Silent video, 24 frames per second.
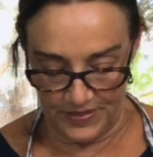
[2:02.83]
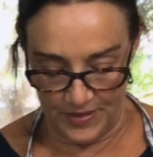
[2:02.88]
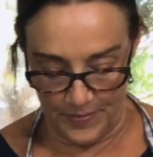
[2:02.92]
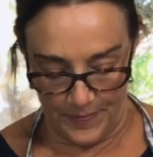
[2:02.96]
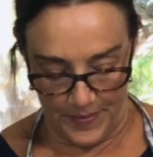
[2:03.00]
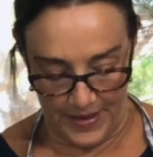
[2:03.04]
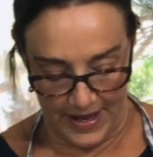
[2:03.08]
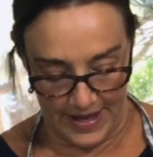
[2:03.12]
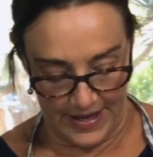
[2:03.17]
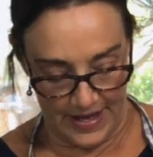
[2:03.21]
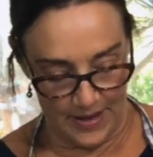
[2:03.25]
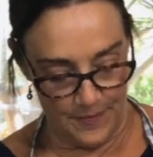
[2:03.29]
the
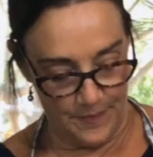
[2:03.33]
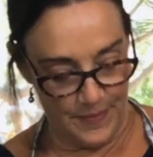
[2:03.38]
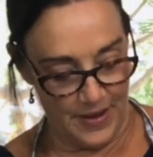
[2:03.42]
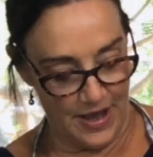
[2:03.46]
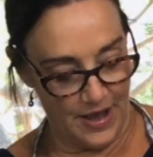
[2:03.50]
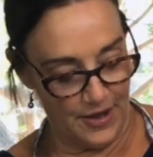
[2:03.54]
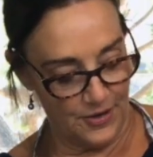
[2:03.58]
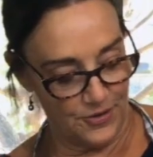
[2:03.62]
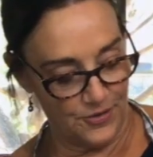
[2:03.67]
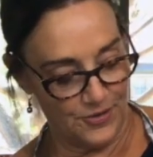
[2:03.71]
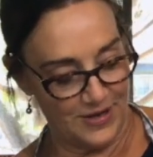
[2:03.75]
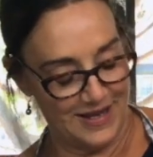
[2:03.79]
baking
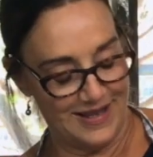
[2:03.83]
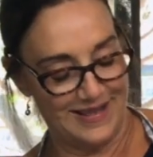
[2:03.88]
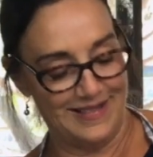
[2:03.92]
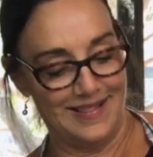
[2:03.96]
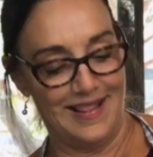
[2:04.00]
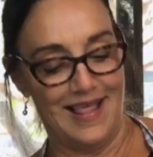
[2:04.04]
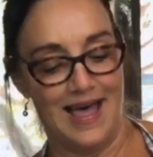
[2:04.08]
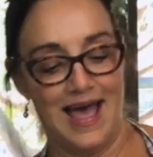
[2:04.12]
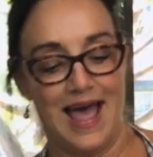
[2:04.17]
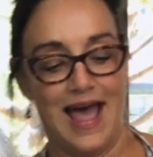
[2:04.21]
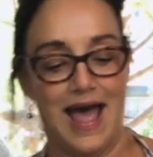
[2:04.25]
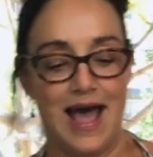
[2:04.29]
powder in
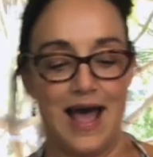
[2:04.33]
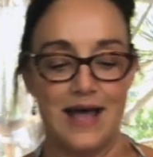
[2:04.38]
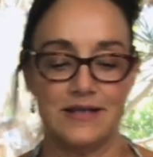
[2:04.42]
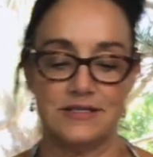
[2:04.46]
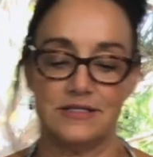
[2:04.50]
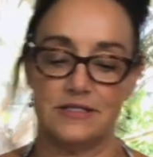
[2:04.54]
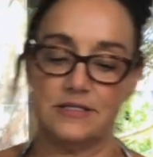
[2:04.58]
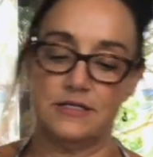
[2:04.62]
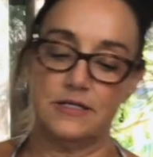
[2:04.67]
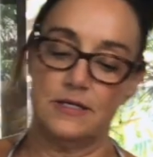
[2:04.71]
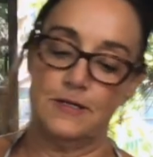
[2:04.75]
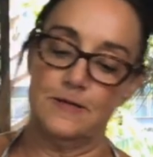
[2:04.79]

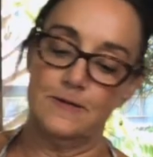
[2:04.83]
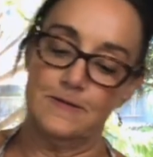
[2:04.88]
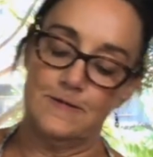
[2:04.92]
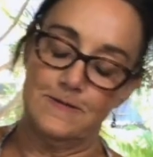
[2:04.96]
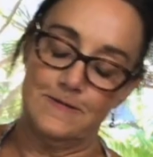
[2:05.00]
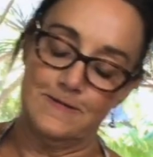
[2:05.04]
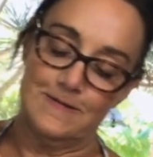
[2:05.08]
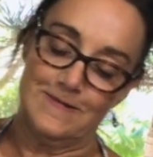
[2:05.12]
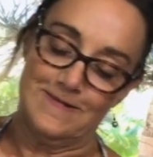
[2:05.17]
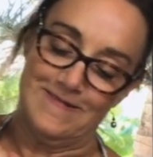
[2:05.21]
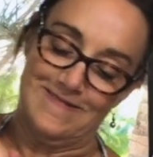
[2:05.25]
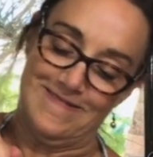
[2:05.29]
last,
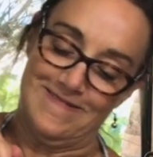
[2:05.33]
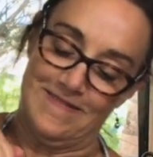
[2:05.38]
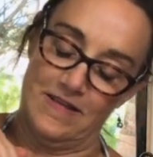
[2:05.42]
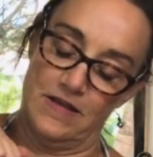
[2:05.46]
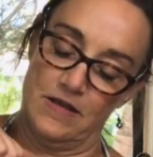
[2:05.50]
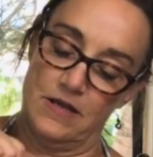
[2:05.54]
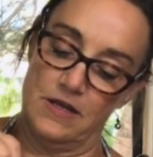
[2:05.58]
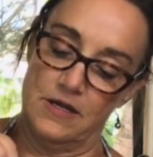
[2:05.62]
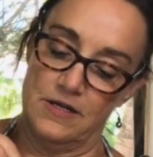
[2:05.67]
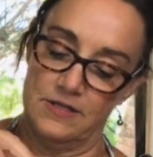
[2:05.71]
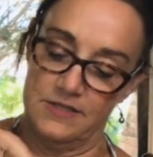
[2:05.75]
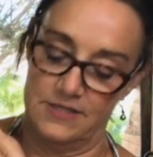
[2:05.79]

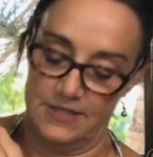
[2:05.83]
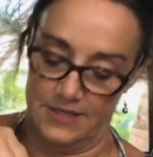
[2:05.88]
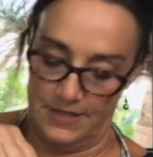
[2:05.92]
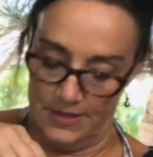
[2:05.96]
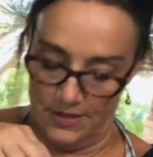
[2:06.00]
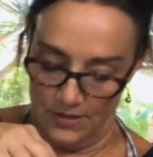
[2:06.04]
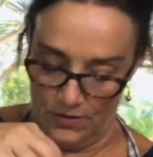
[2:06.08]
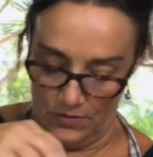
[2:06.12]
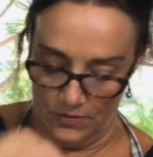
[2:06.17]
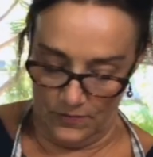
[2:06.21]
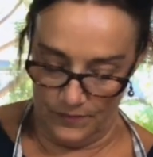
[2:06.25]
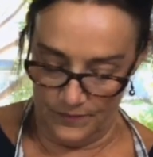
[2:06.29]
because
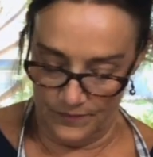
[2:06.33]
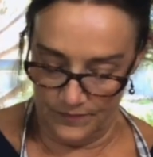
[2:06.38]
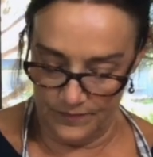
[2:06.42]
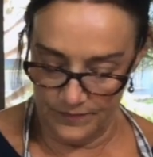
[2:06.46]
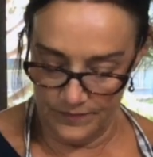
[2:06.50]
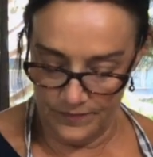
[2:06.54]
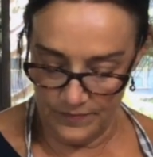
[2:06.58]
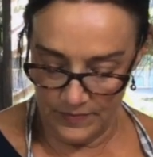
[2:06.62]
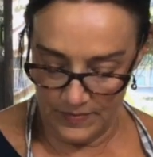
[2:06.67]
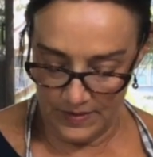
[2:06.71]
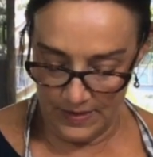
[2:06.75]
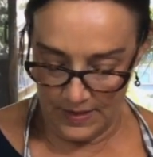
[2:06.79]
it'll,
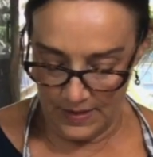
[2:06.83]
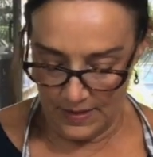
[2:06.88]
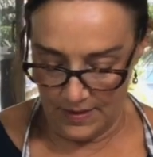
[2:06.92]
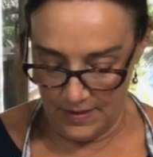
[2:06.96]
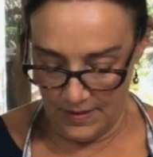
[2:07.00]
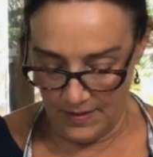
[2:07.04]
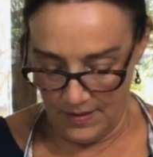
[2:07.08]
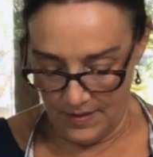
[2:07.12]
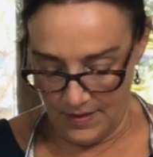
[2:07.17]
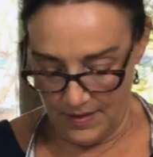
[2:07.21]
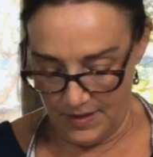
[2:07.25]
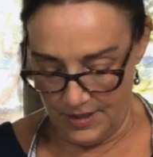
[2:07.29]

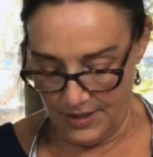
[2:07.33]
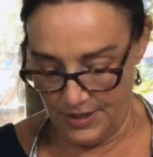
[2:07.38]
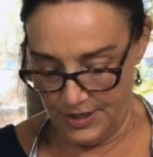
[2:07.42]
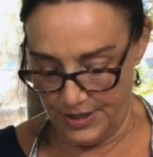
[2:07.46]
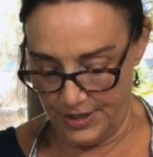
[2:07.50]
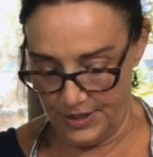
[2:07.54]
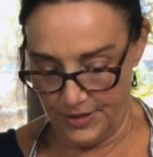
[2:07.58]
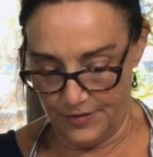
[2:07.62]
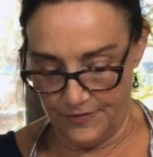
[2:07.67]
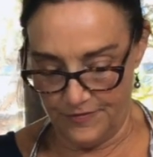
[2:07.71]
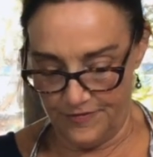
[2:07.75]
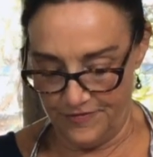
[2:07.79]
you
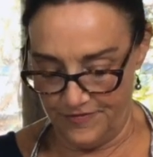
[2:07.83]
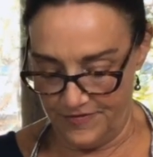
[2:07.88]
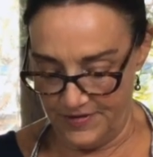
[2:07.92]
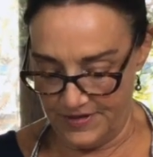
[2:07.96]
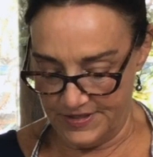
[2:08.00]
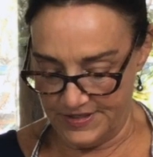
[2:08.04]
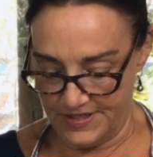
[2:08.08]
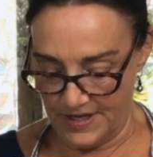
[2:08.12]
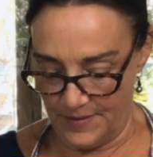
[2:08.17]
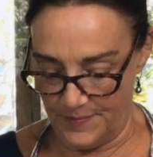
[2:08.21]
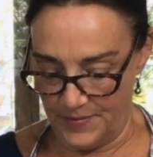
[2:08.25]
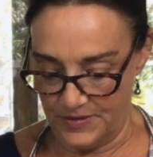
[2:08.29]
know,
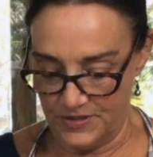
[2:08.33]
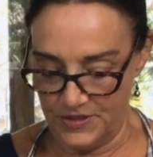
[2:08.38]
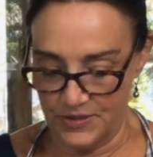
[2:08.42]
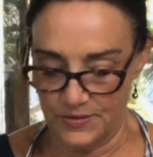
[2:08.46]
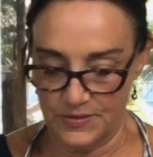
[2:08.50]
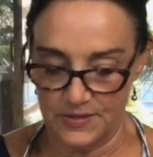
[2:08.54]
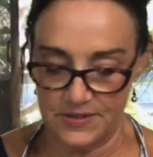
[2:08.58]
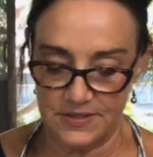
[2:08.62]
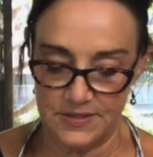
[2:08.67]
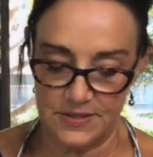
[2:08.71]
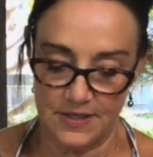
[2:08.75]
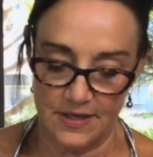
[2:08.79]
fizz up and do
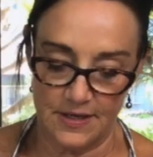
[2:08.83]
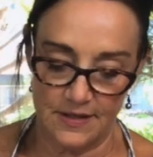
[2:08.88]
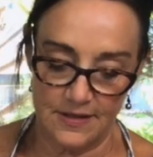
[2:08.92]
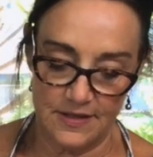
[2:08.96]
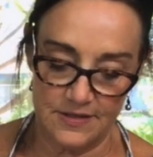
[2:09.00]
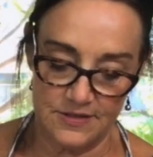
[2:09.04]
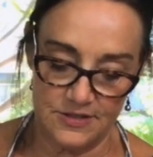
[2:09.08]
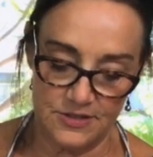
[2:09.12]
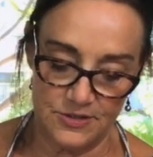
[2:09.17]
its thing. Let's